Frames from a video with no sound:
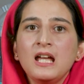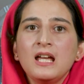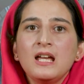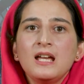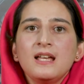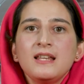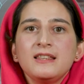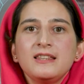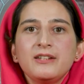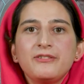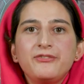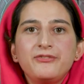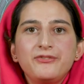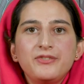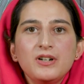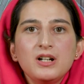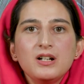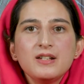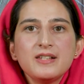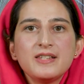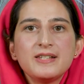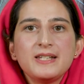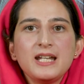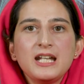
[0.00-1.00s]
The
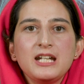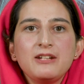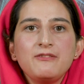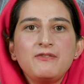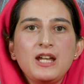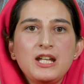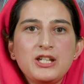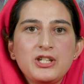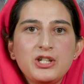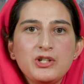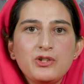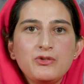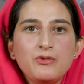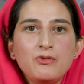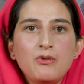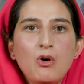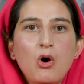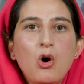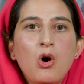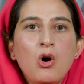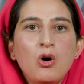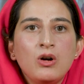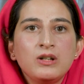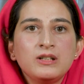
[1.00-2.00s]
first derivative
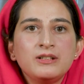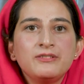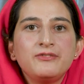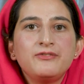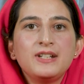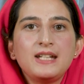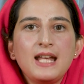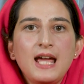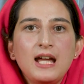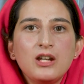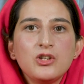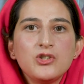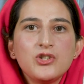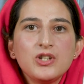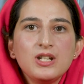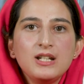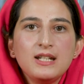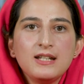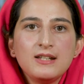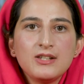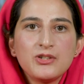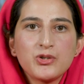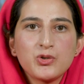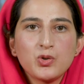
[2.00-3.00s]
on financial
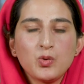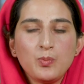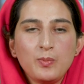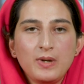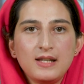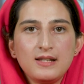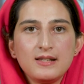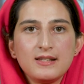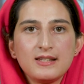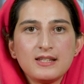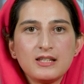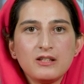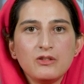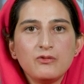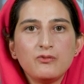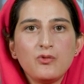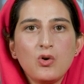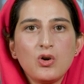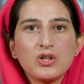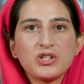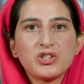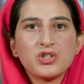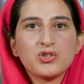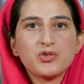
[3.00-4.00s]
instruments
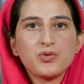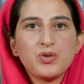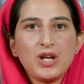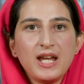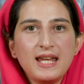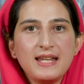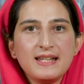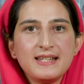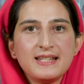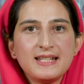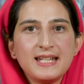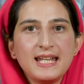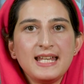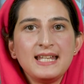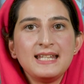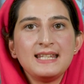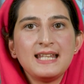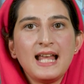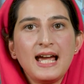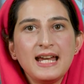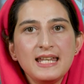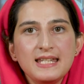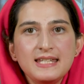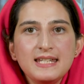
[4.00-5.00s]
was traced in
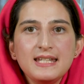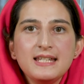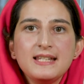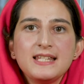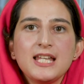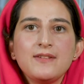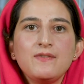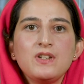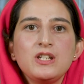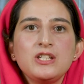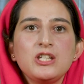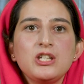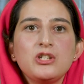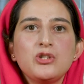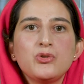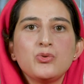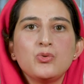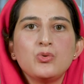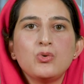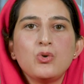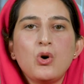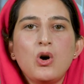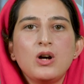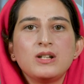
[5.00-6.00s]
1972 on